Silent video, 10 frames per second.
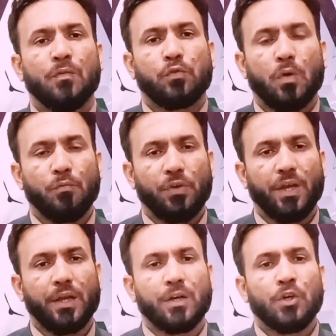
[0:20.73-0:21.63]
from
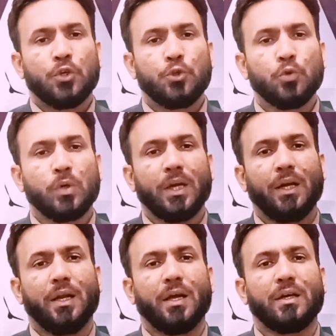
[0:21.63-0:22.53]
where you
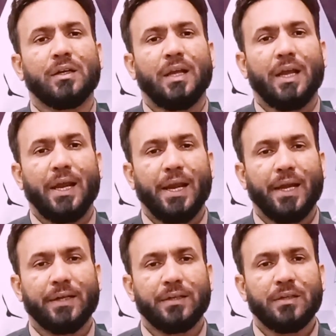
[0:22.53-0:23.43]
can learn
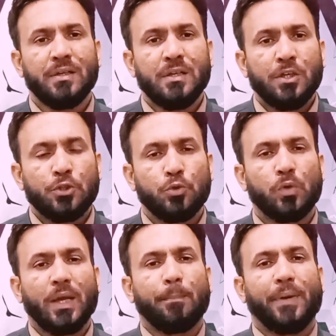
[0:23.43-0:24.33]
and you
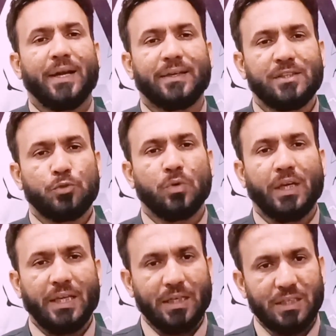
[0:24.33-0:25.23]
can practice your
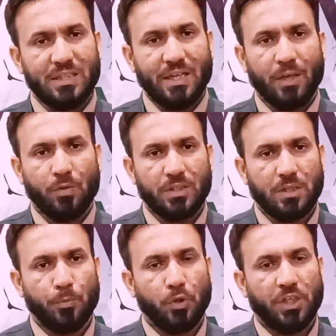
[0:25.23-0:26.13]
English language
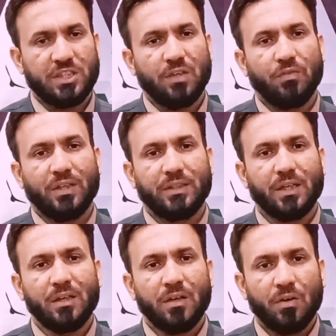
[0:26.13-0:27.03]
communication,
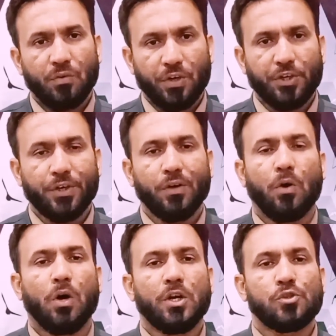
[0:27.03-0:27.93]
whether written
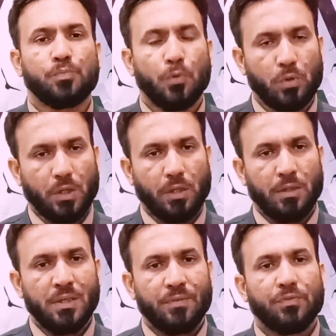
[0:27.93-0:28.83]
or spoken,
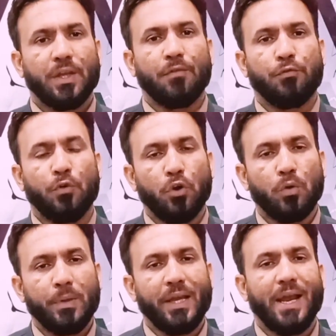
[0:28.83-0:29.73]
then follow
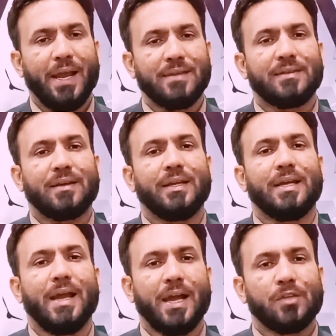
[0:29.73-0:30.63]
me as
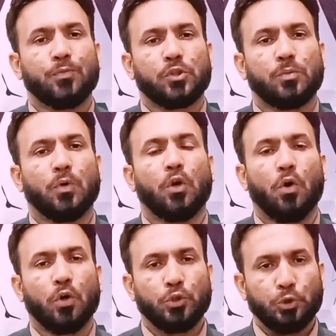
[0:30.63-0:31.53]
early as possible
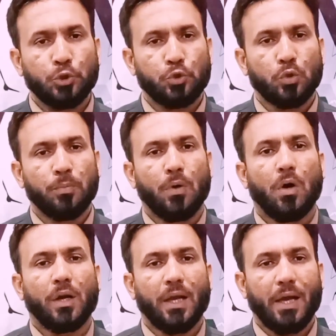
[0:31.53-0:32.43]
on YouTube
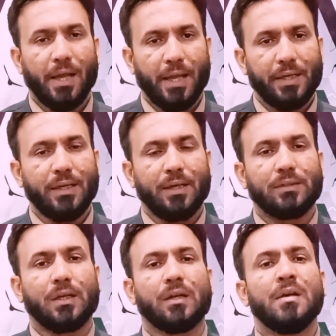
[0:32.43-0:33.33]
or any
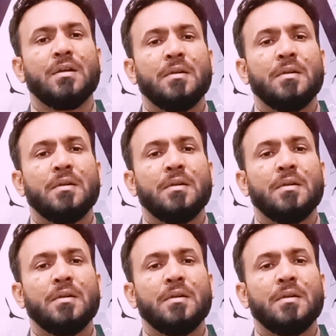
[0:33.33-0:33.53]
other